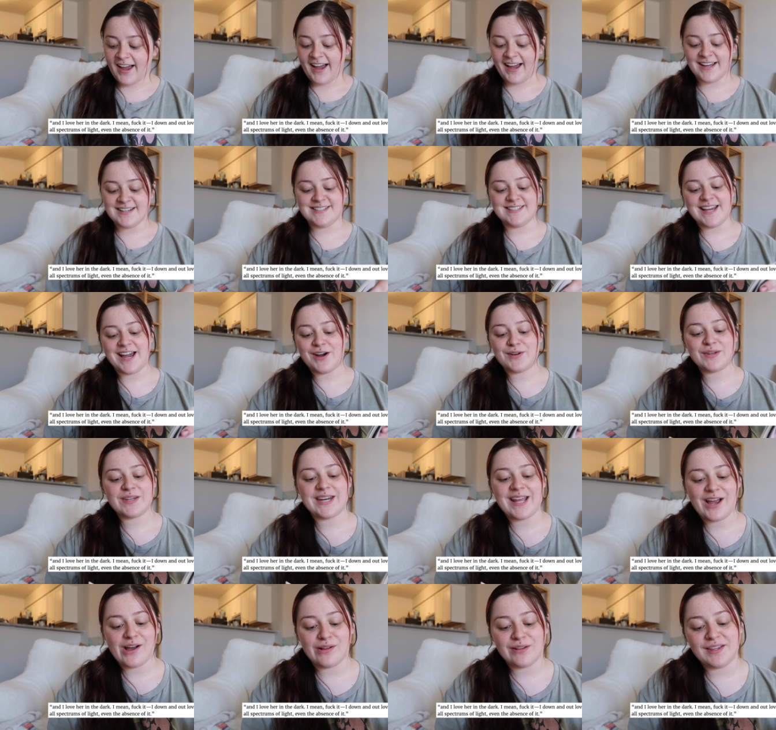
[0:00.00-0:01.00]
I down
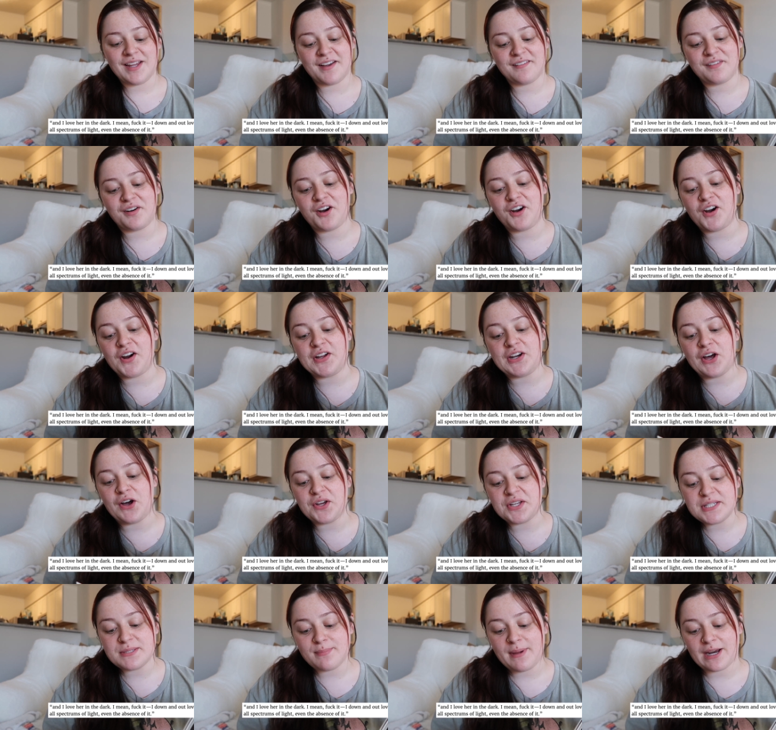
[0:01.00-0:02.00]
and out love her in
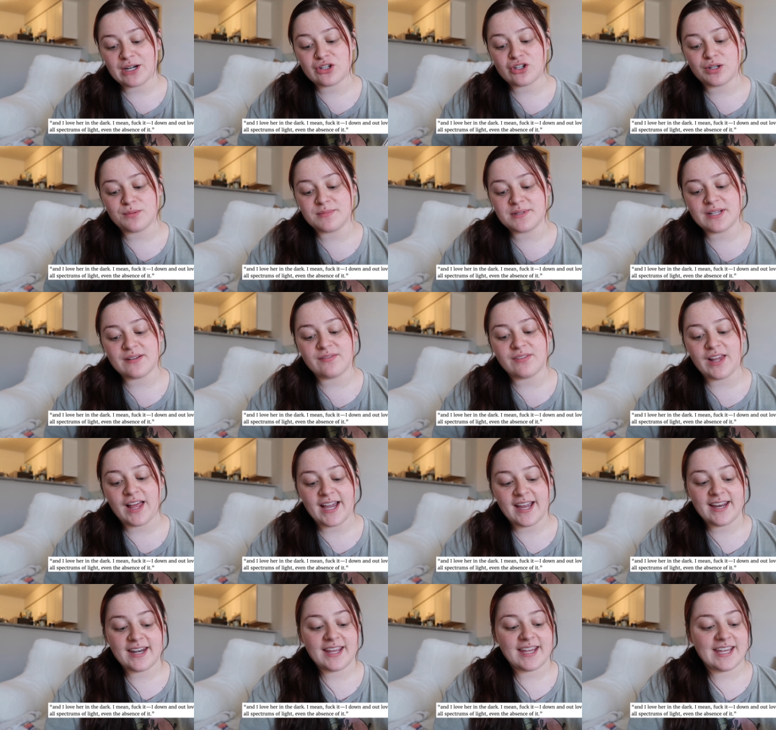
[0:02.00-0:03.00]
all spectrums of
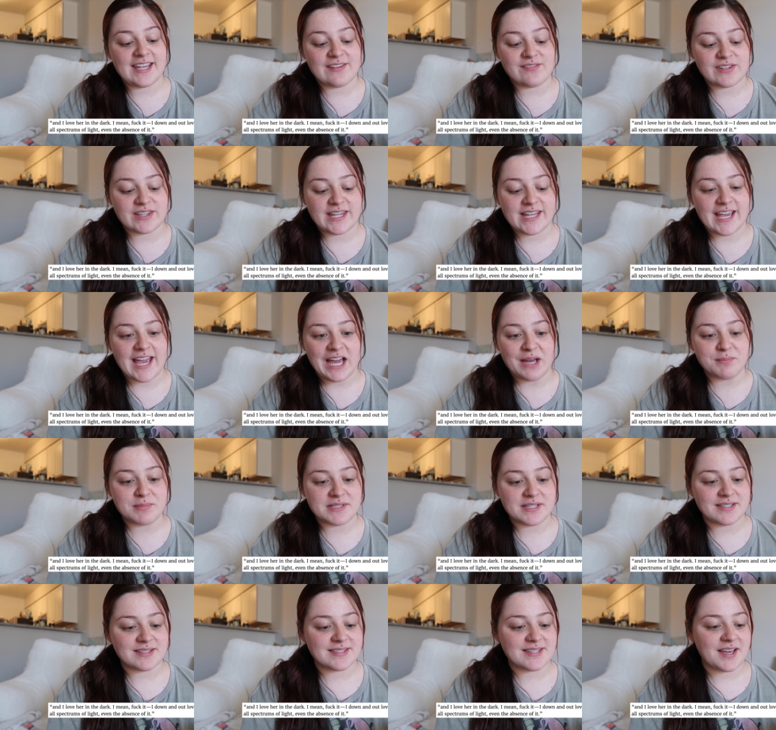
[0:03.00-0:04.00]
light, even the
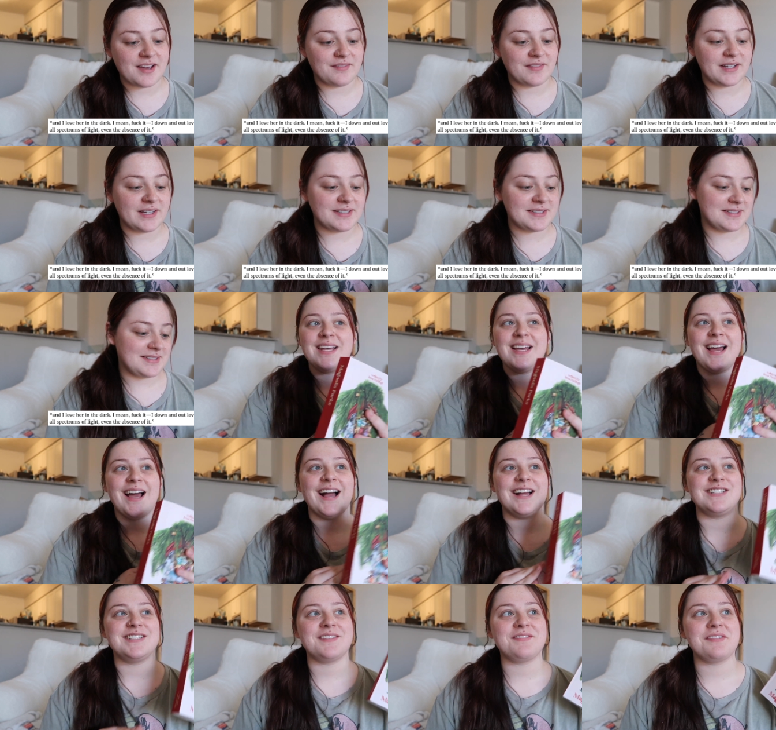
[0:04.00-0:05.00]
absence of it.
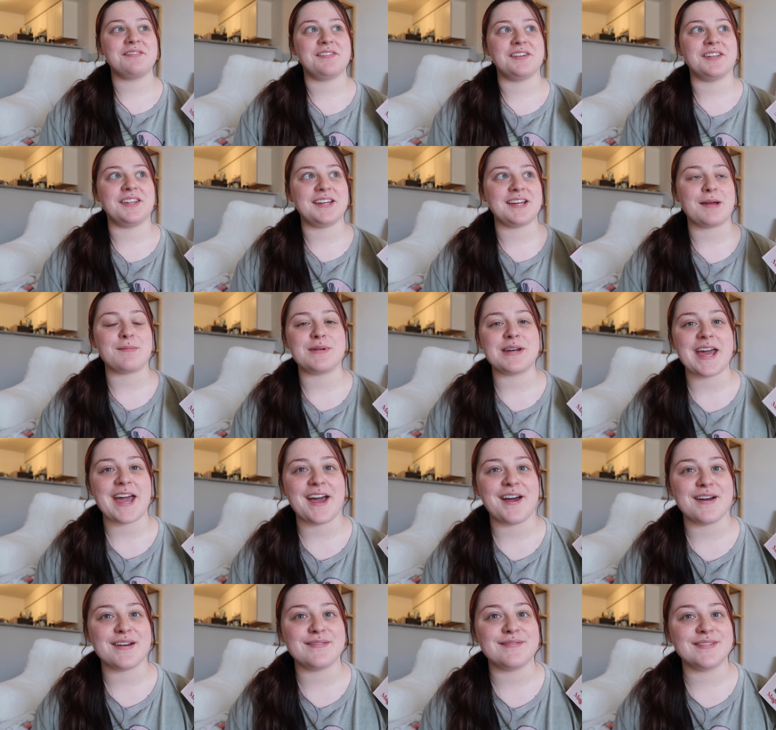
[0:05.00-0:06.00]
I just have a feeling I'm gonna
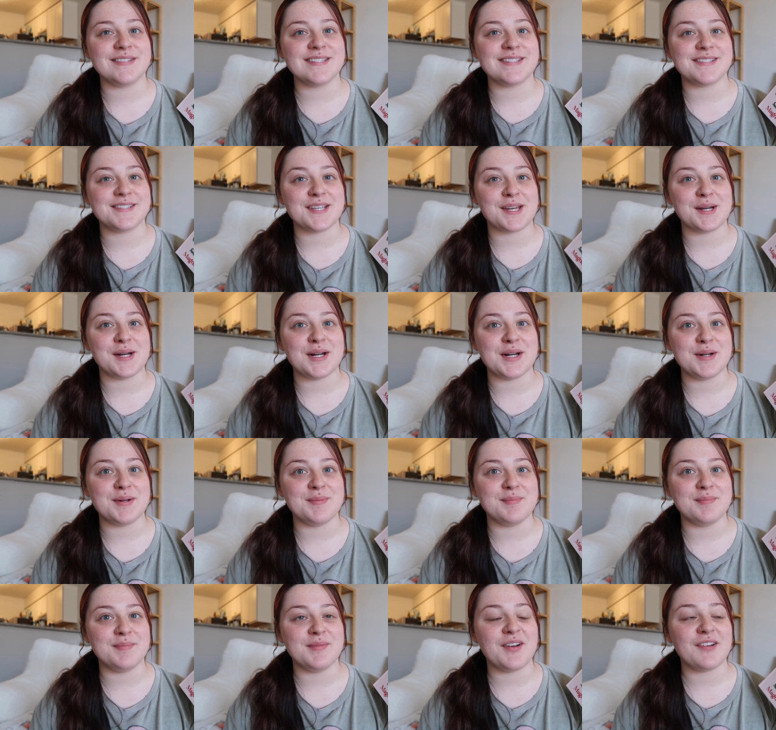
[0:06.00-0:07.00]
have
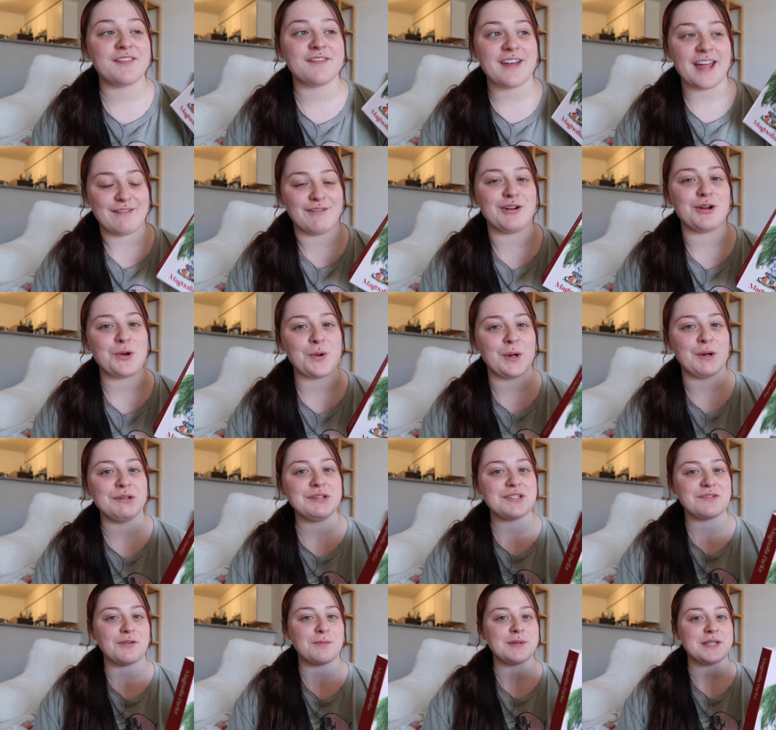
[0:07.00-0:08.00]
some favorite
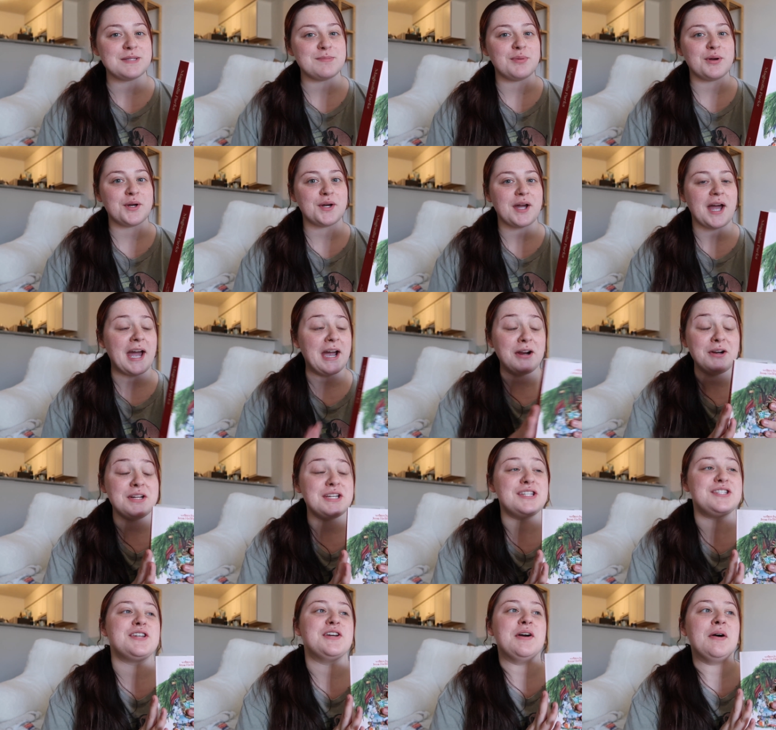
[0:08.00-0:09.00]
quotes from this book. I
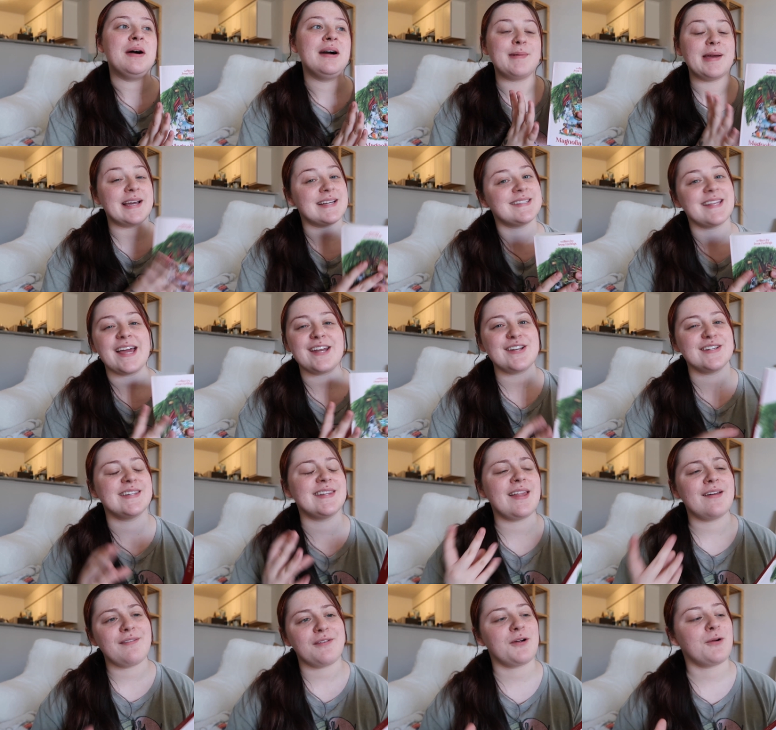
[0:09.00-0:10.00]
already do, because I
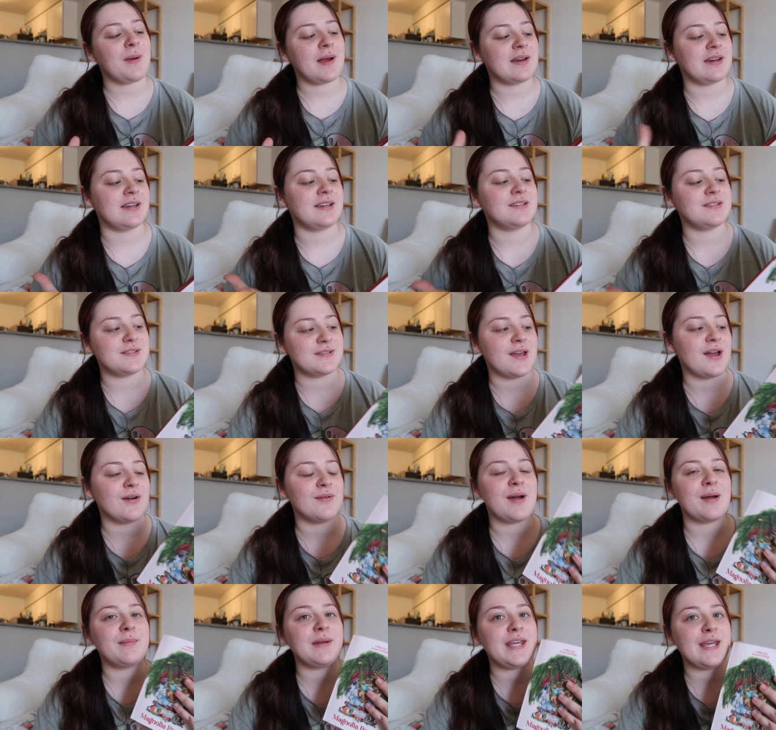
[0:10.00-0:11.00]
just love her writing, so
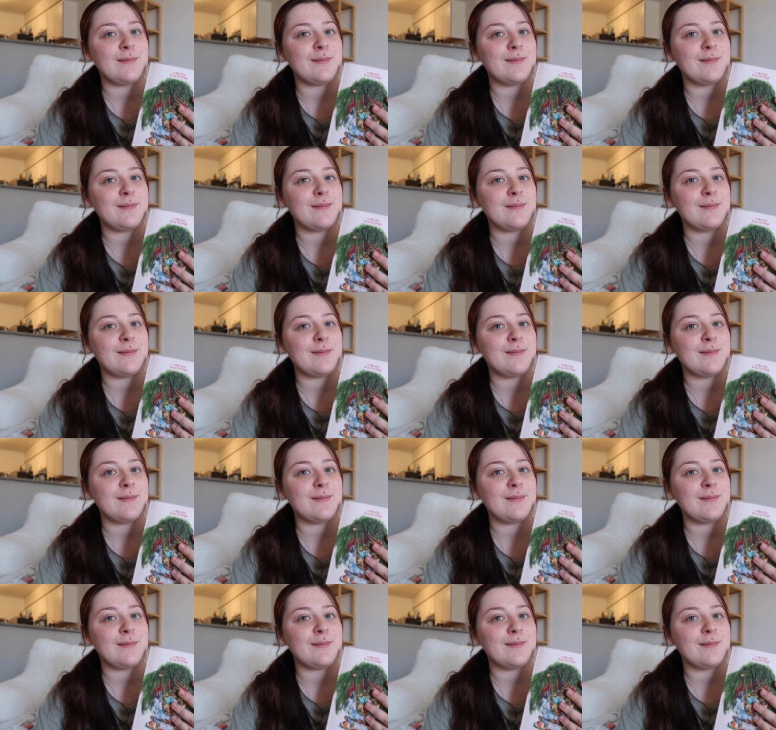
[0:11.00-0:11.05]
I'm gonna